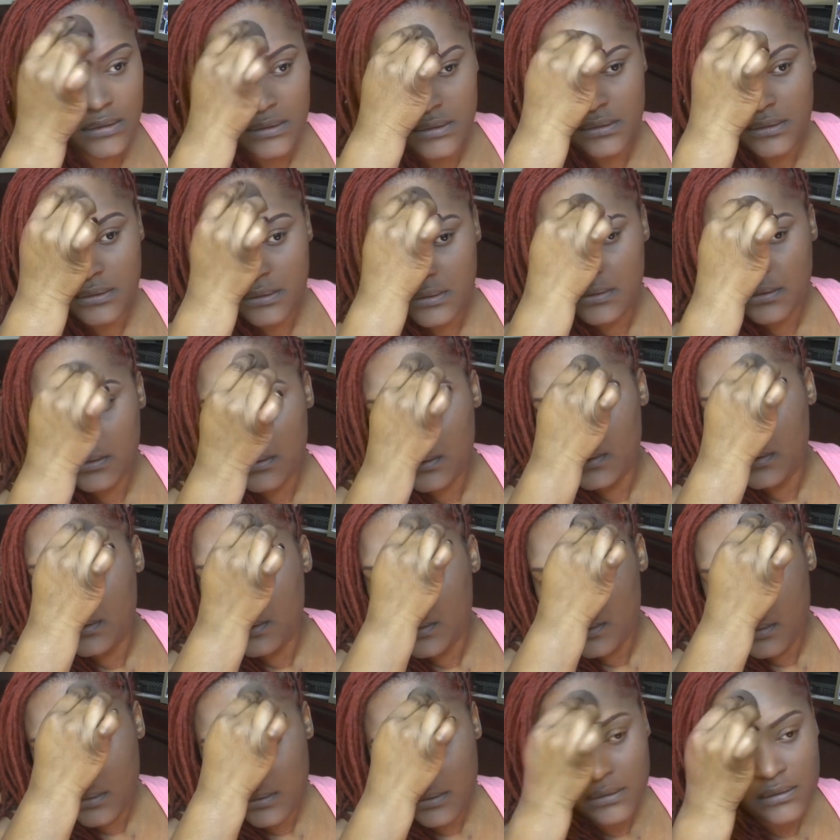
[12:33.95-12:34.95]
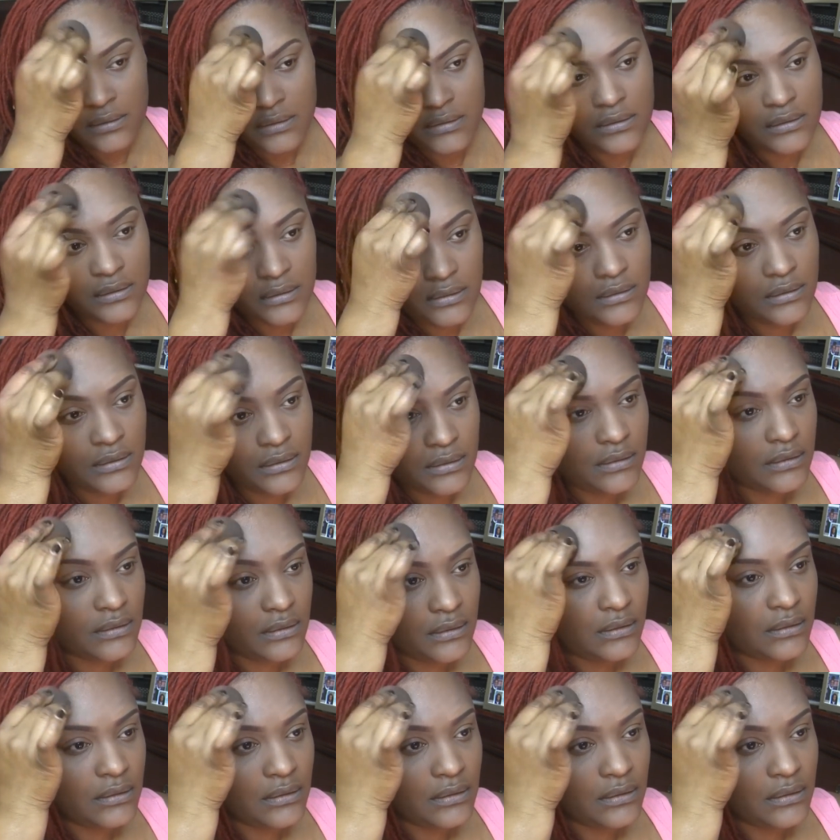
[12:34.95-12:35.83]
(silence)